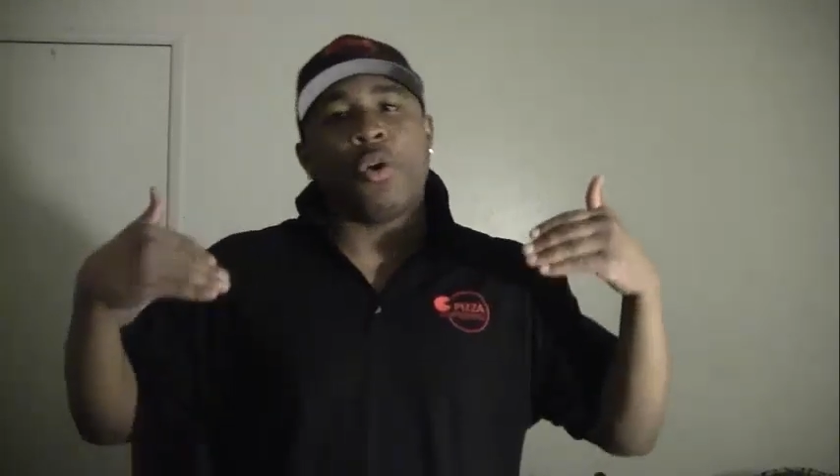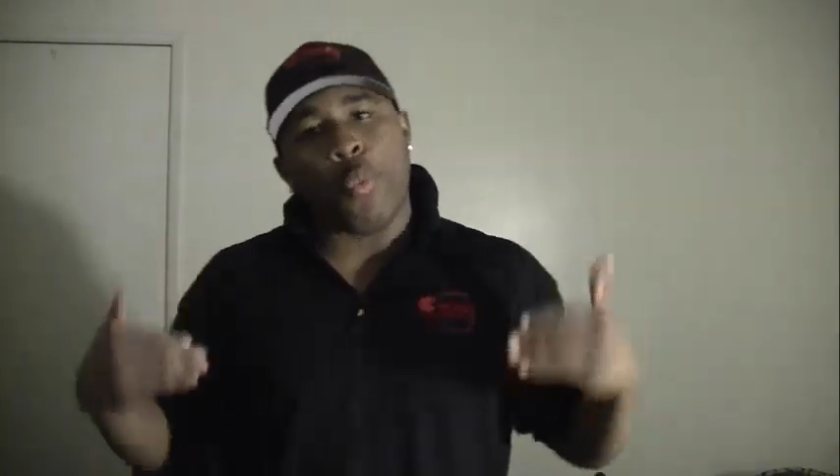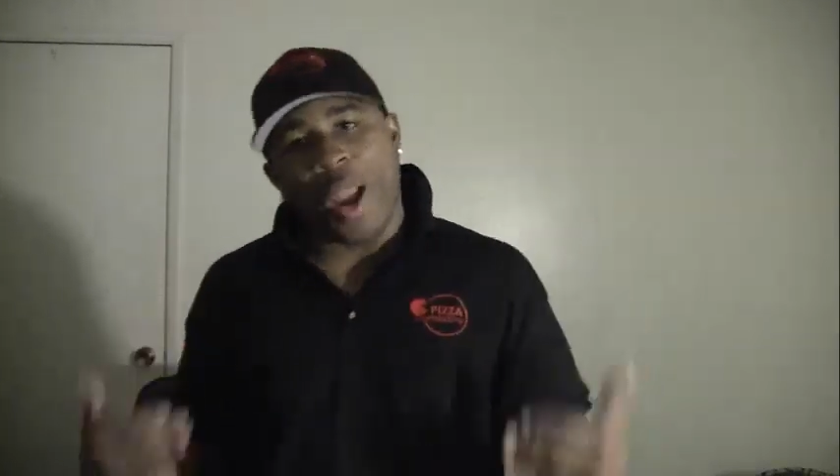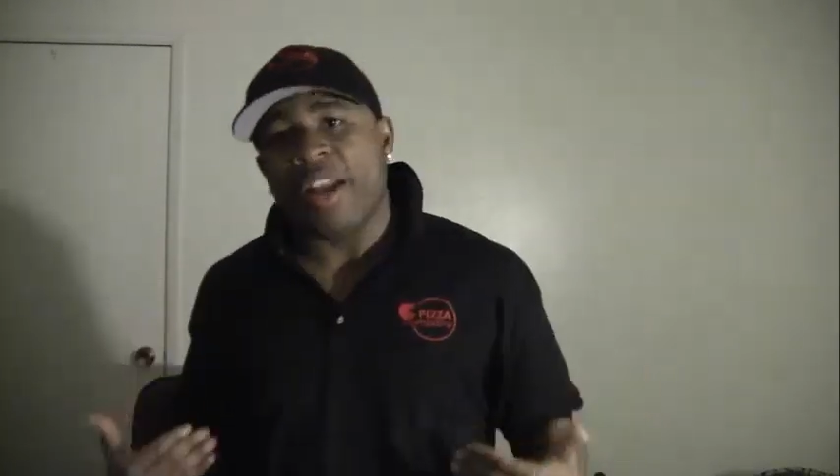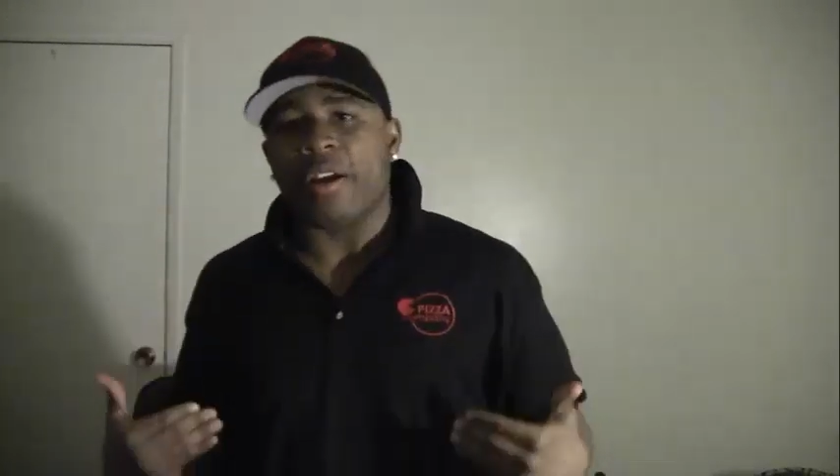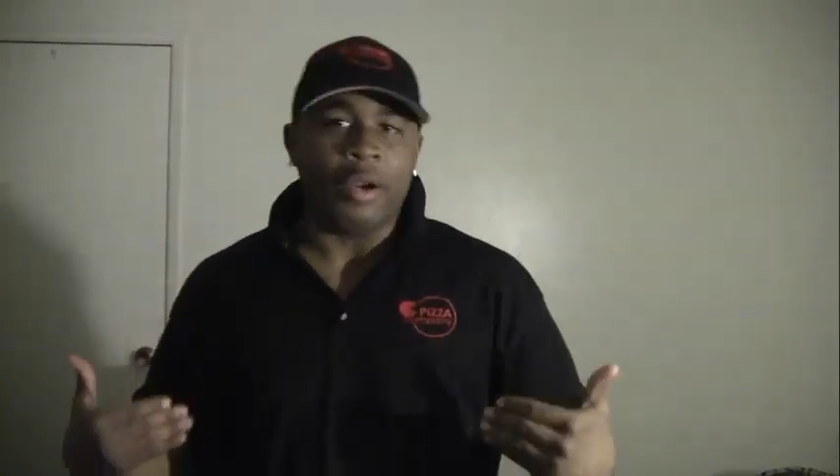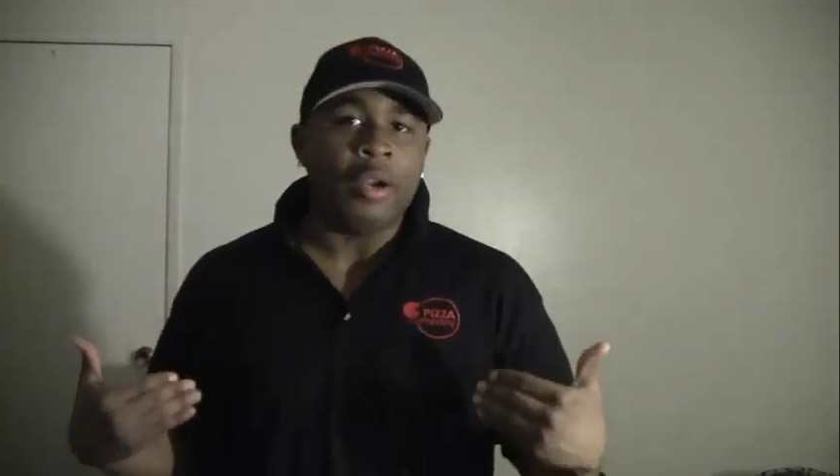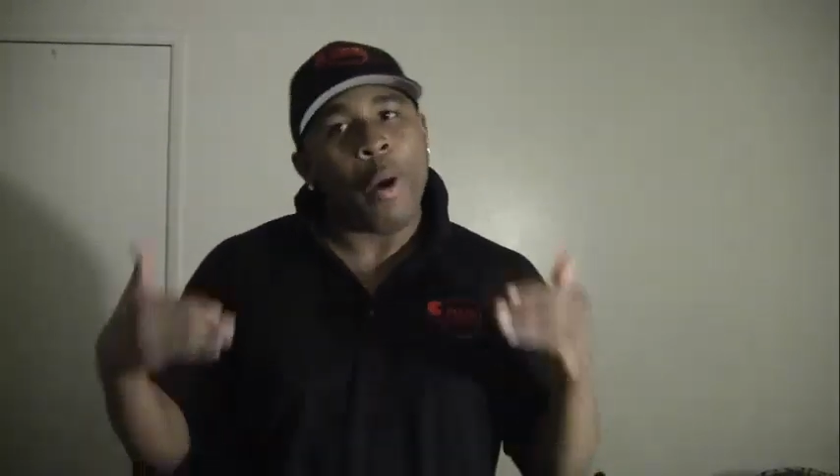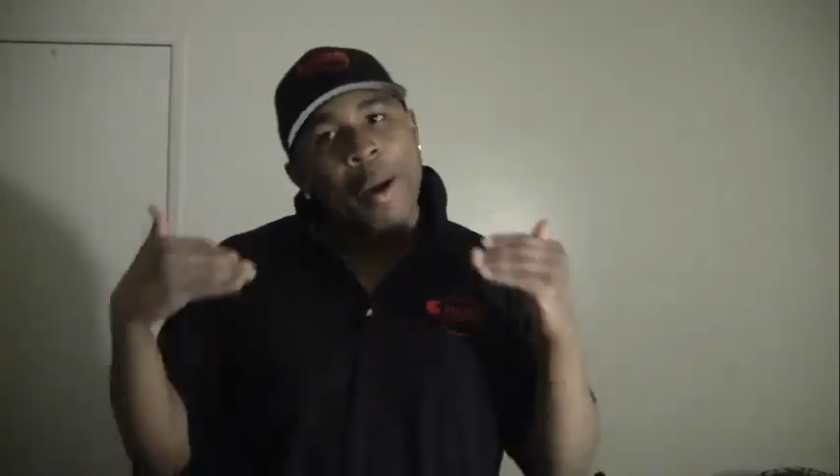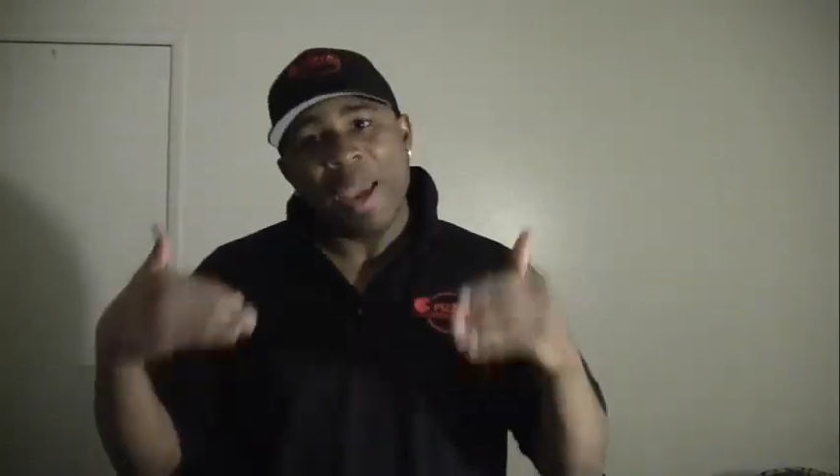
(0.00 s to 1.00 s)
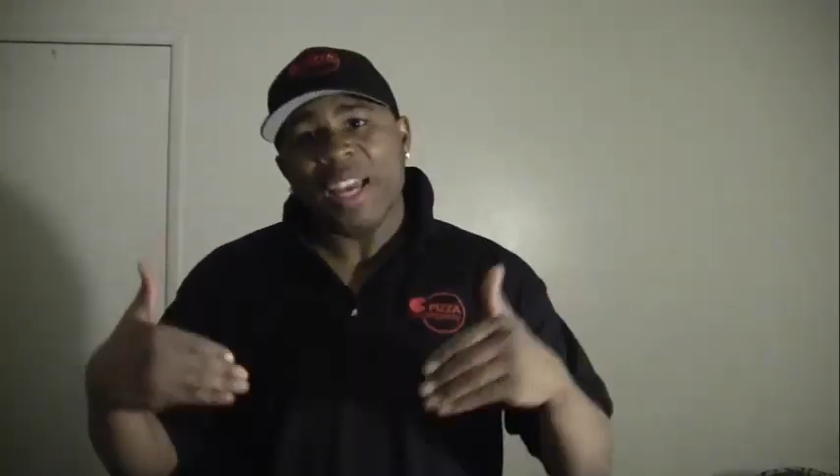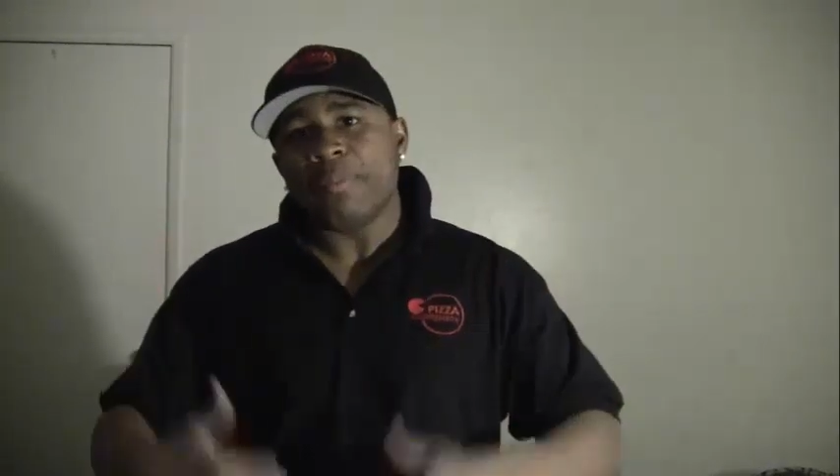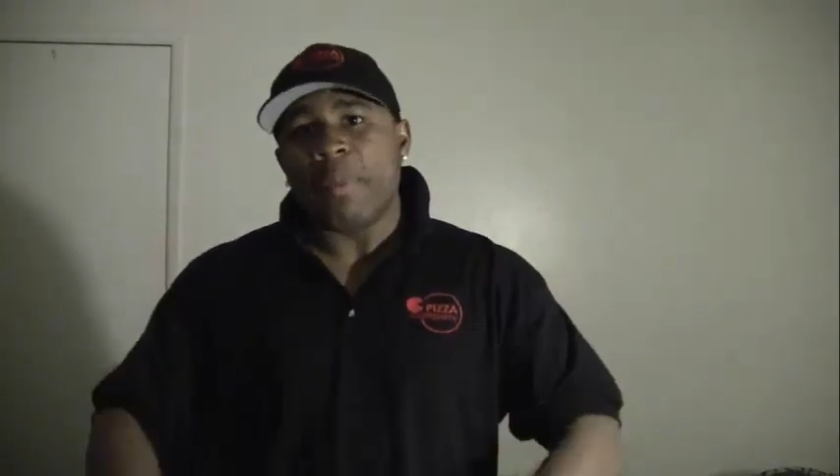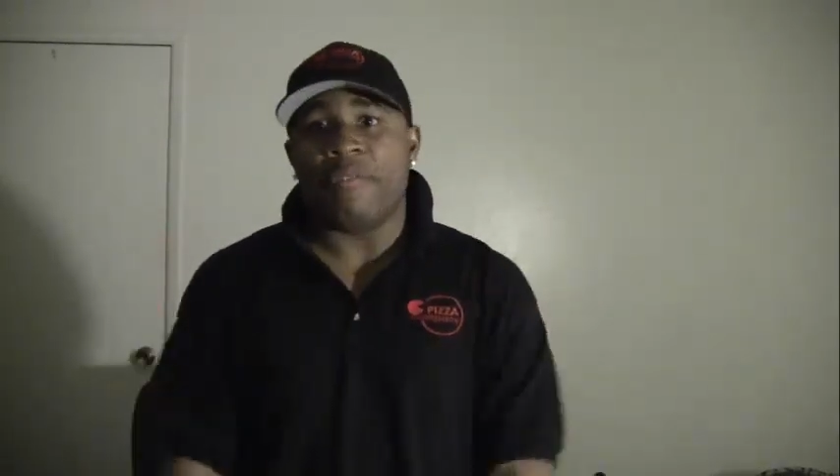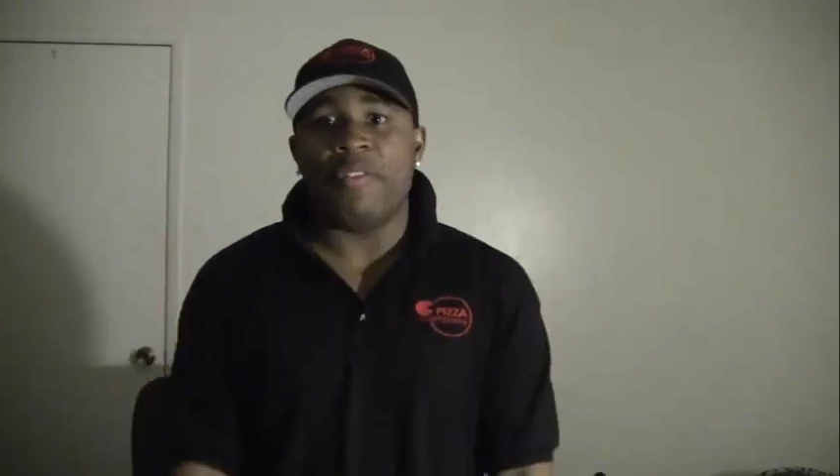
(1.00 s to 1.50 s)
to wear while making my